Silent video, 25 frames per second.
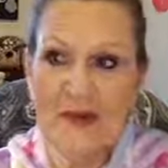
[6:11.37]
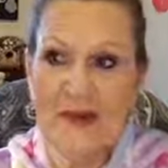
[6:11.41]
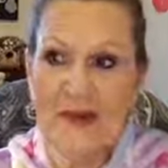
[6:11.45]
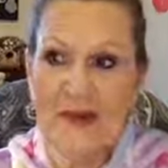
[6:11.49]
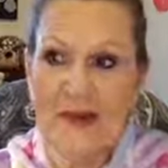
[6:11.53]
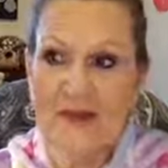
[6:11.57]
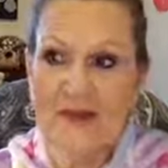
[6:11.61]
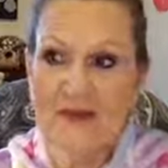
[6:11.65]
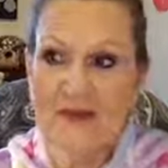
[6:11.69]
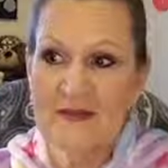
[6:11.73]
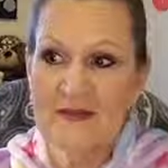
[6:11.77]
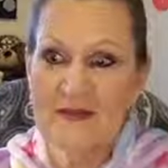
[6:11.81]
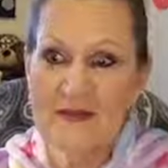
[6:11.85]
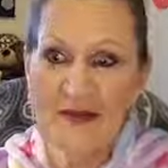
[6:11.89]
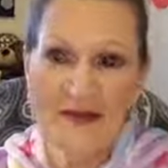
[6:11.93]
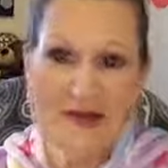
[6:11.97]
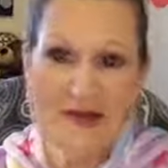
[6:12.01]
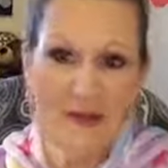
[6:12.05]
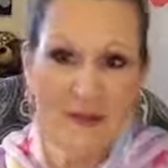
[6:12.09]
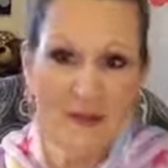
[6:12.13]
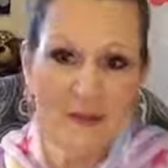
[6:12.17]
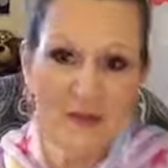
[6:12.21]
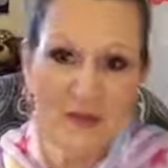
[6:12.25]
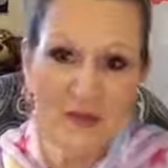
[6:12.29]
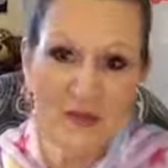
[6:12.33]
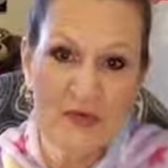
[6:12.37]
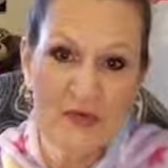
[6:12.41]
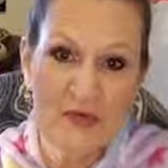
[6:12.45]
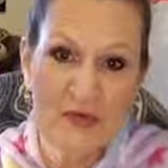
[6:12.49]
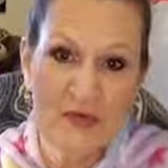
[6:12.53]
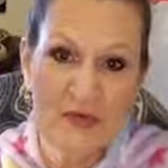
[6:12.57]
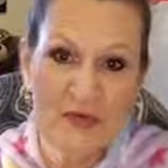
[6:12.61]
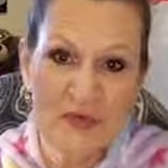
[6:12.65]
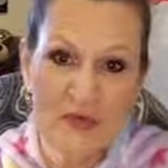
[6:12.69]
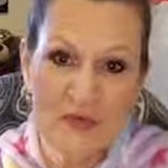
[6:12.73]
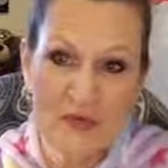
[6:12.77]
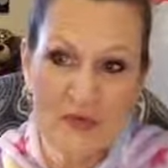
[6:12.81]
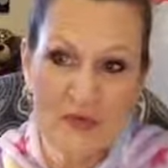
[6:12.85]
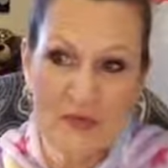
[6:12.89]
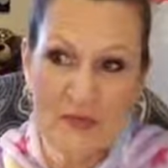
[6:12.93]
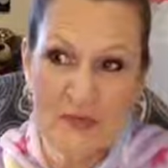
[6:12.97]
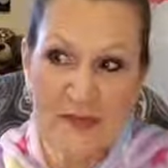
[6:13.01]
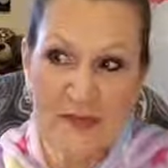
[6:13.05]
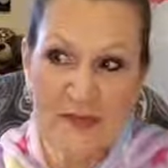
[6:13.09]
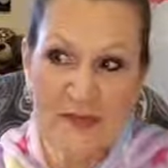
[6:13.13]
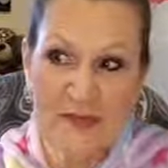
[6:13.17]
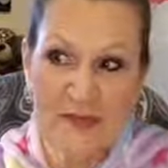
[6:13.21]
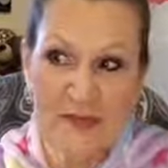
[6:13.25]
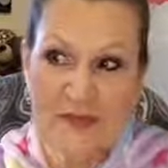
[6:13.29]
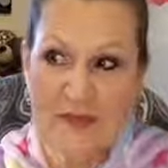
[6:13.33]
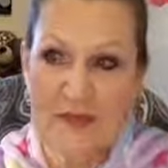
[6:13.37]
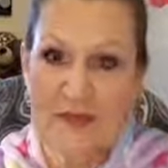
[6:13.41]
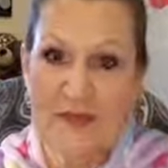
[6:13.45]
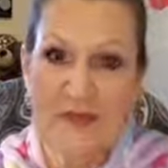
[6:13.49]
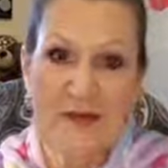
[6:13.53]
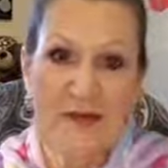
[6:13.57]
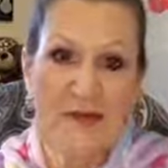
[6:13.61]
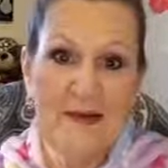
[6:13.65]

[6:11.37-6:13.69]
and study and pursue in the first place. So,